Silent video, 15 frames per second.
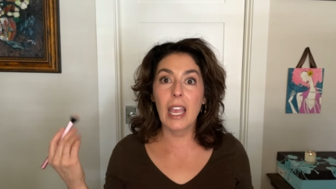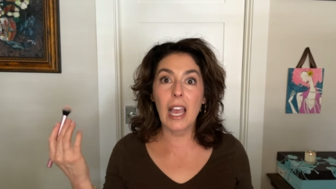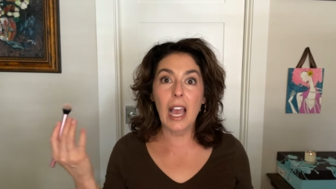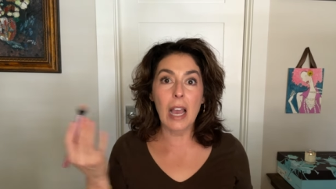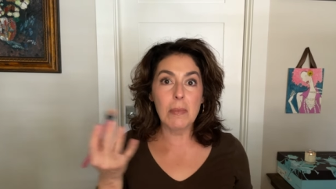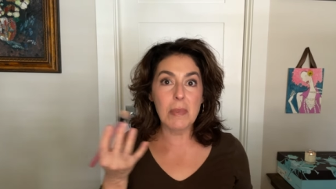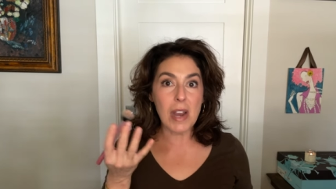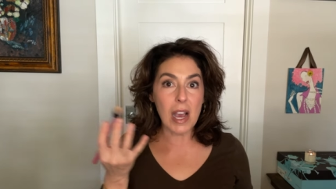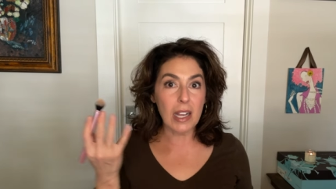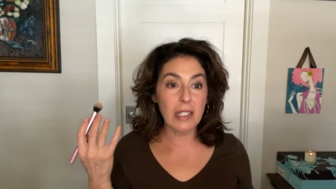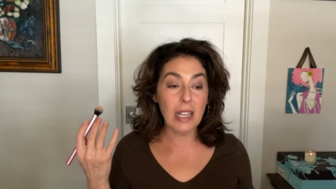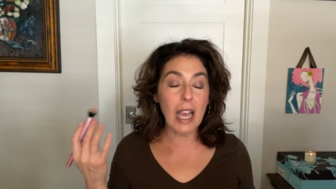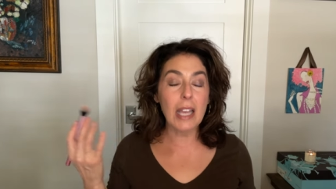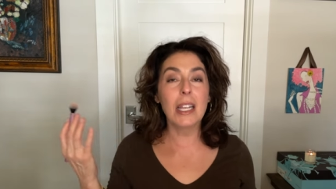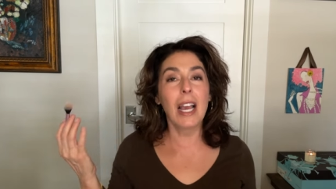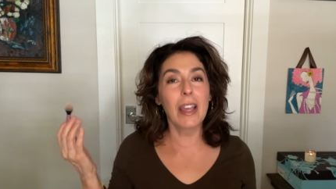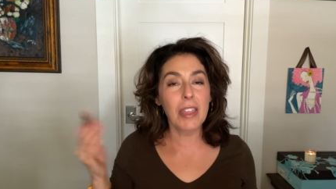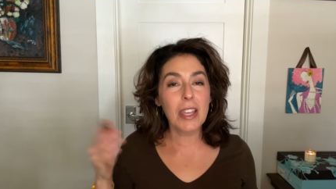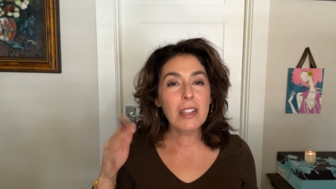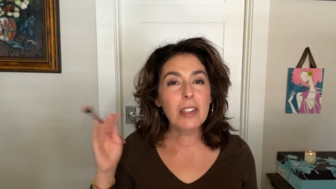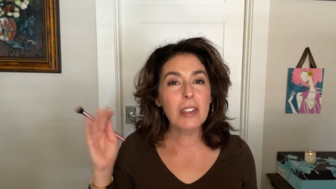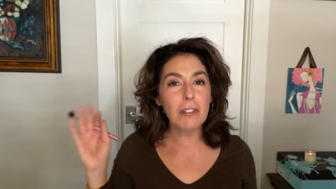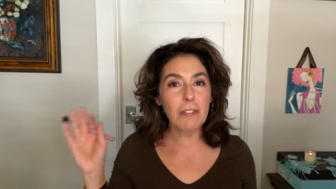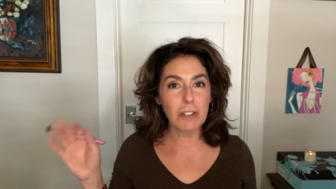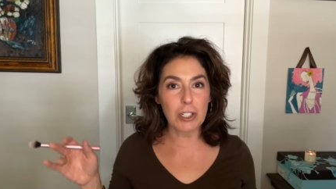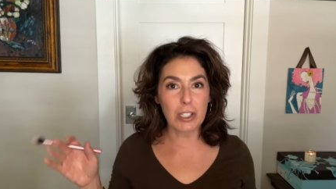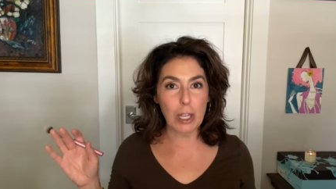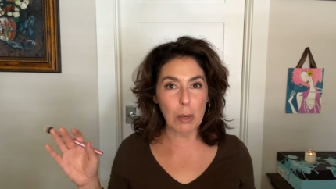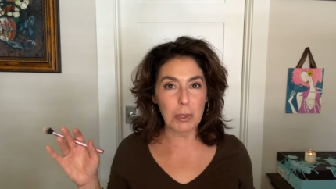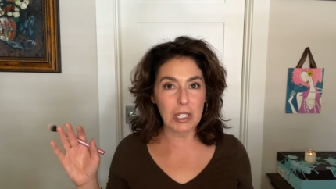I'm not, I, I think the
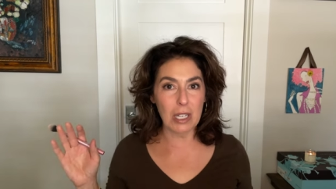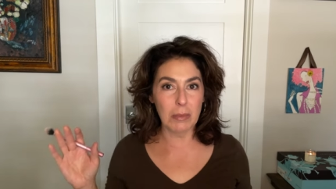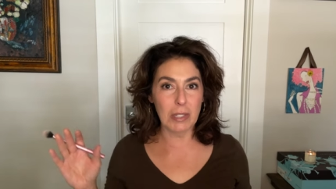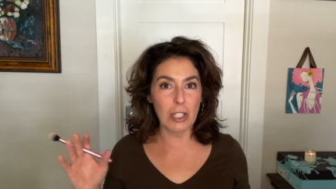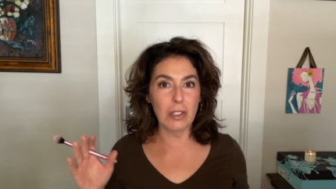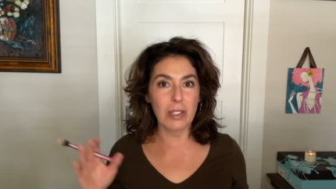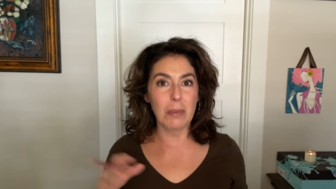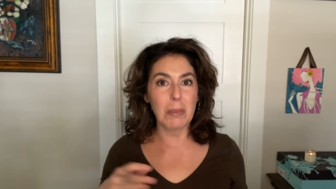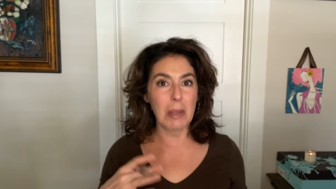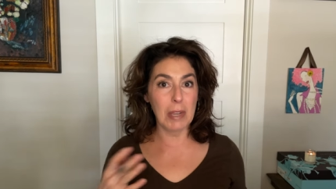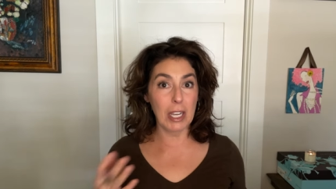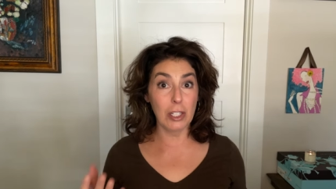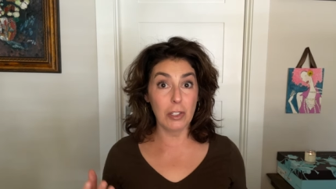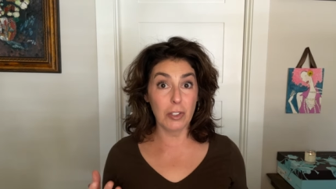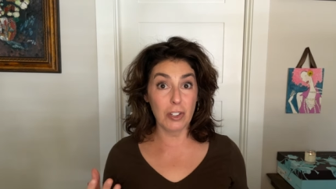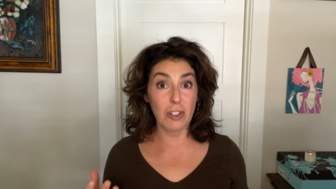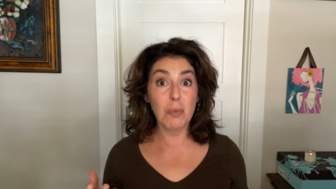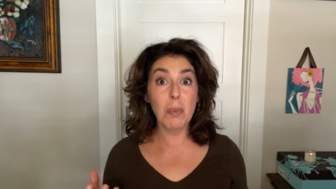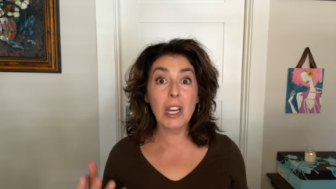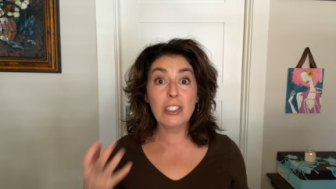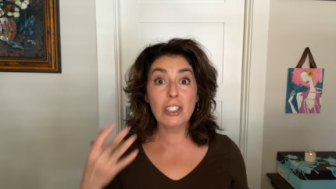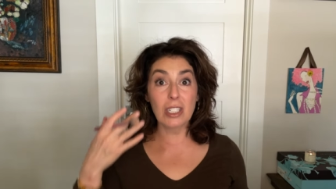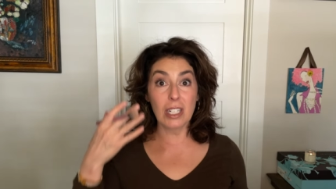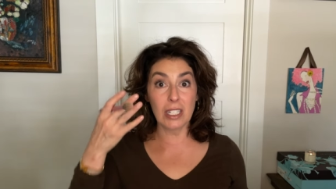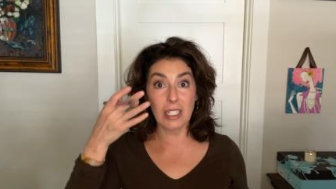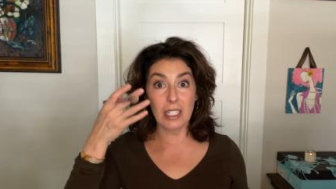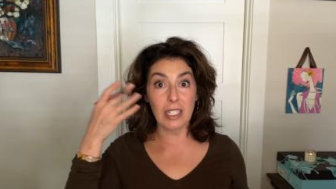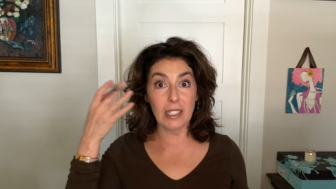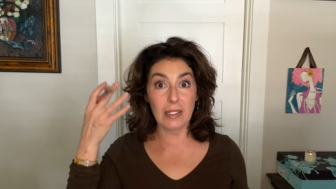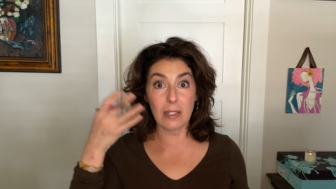first couple times I used it, maybe I used too much and I
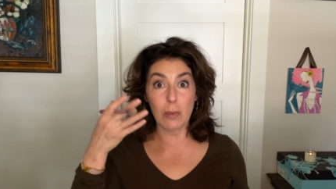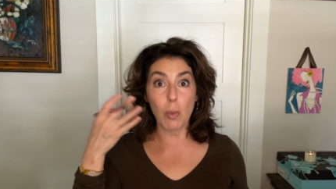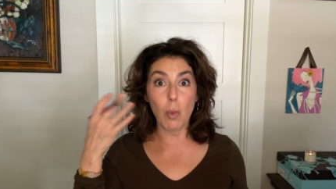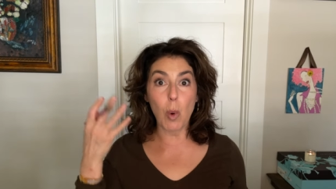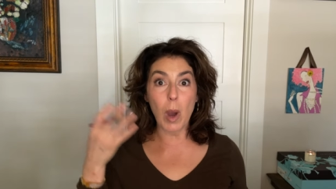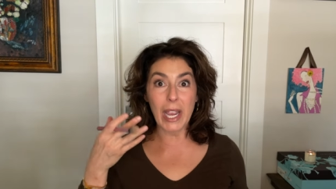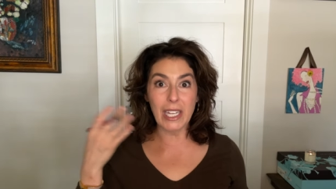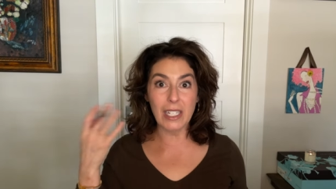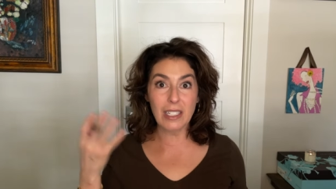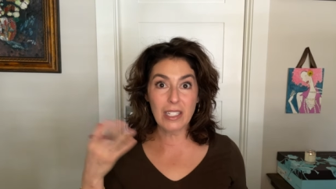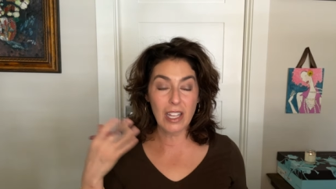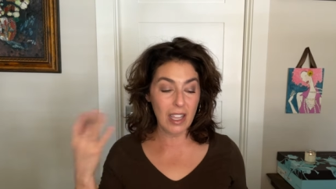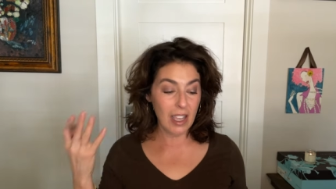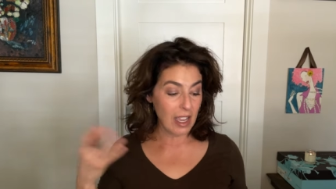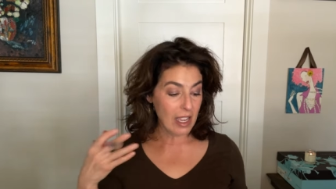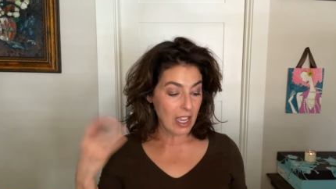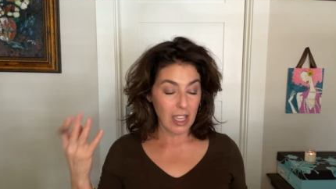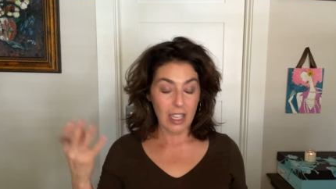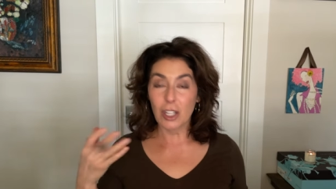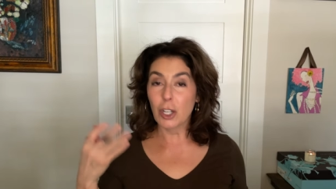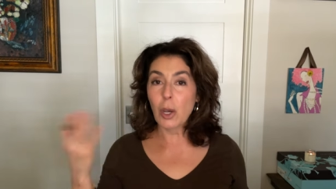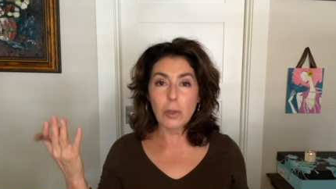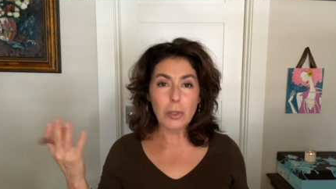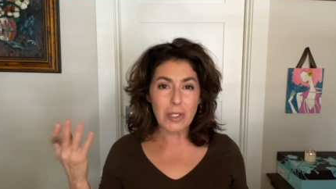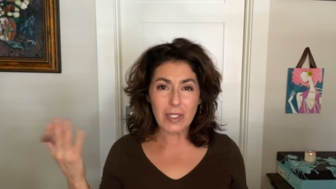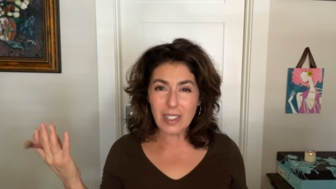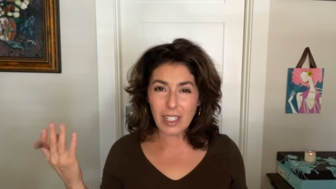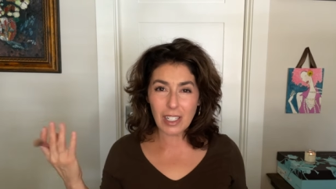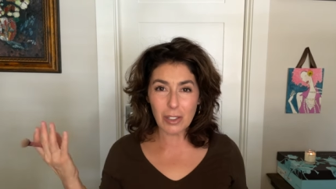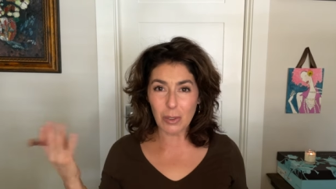did get some white
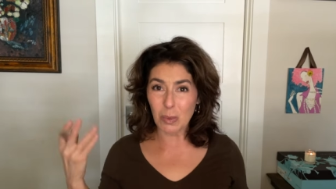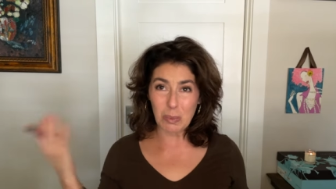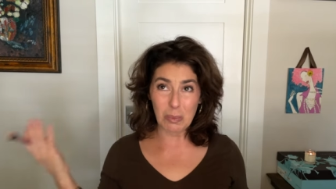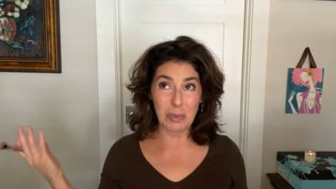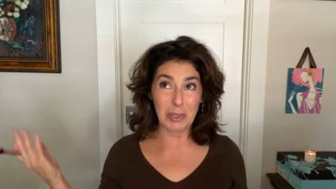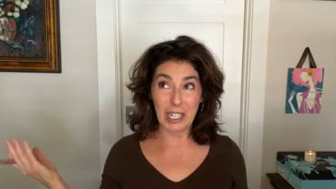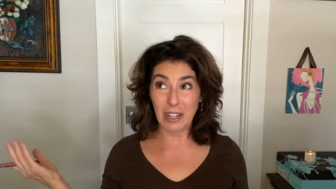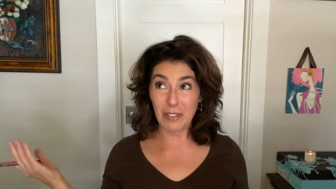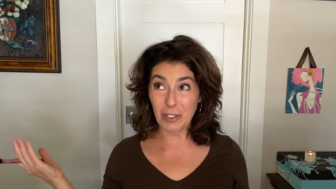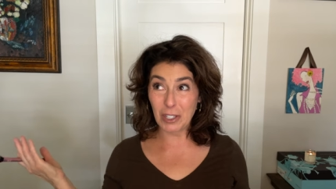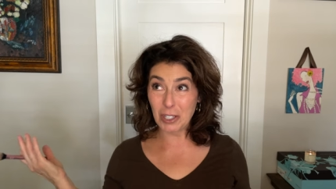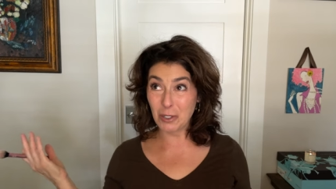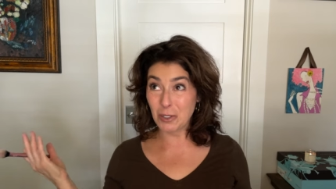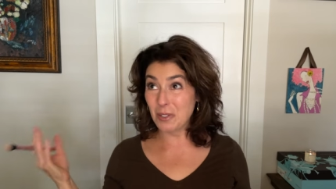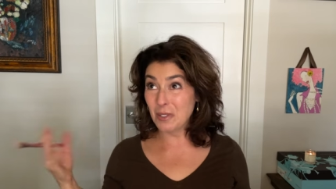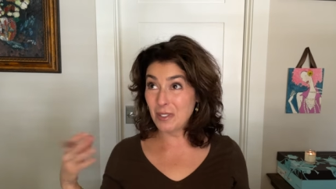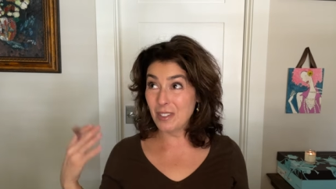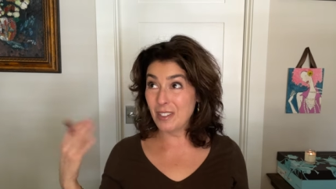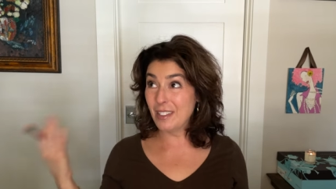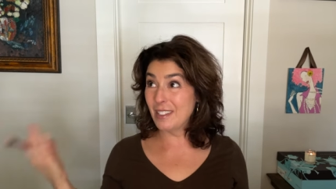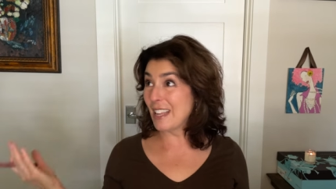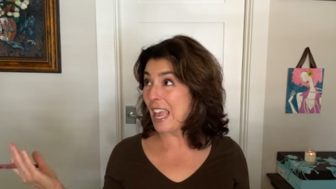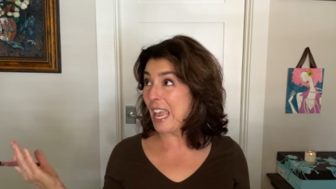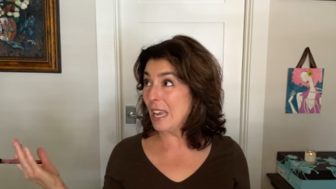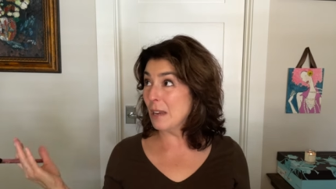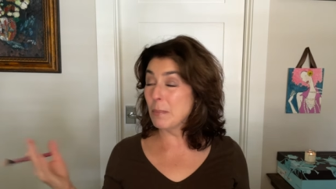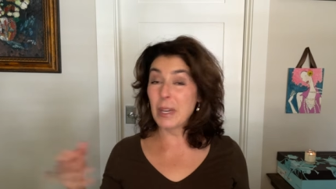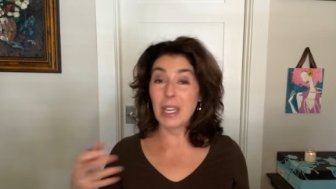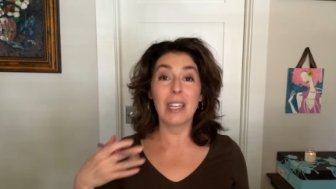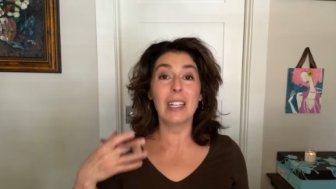ghosting or whatever you say,
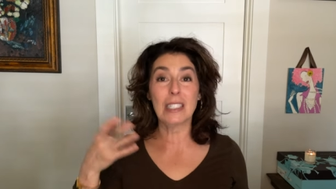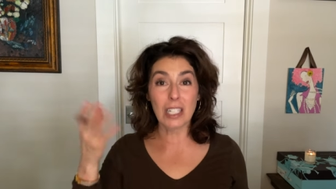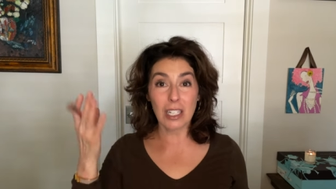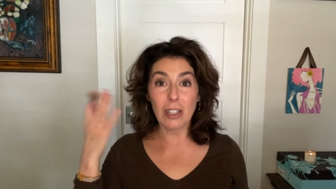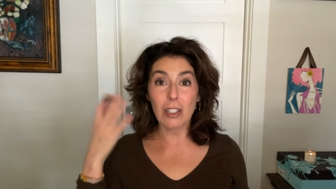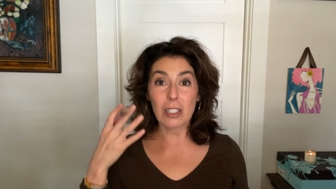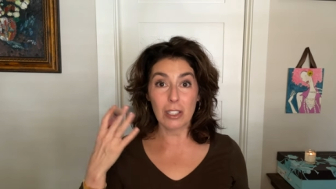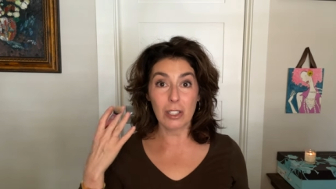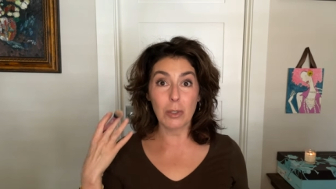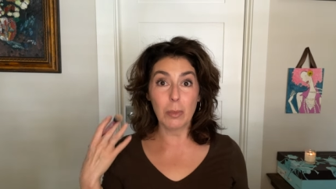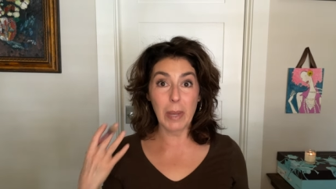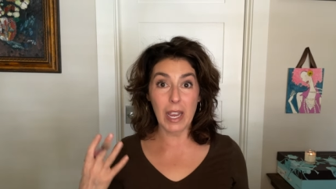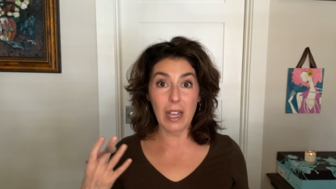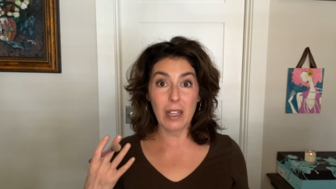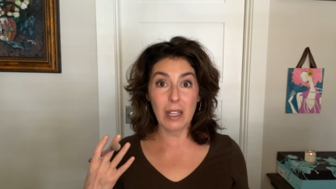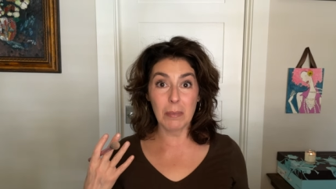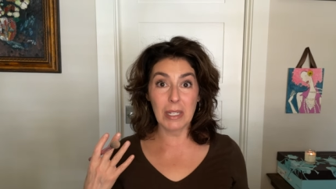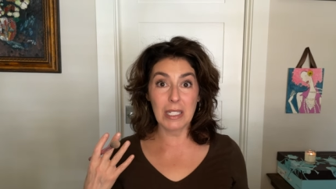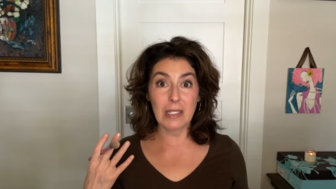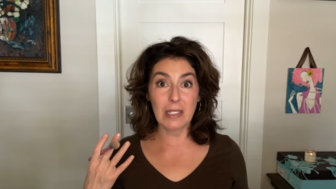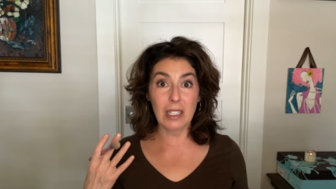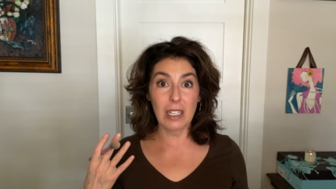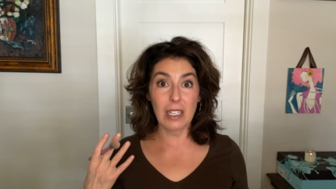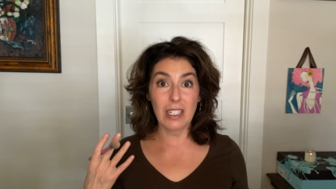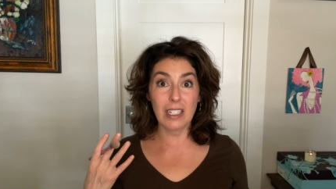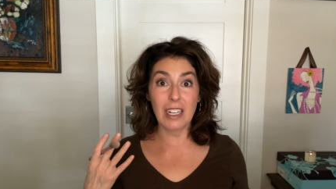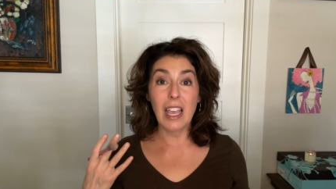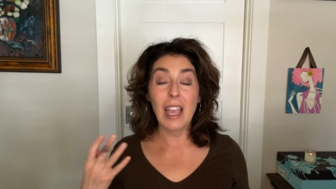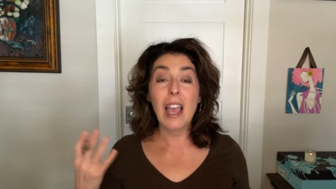but it did look a little pale on my skin.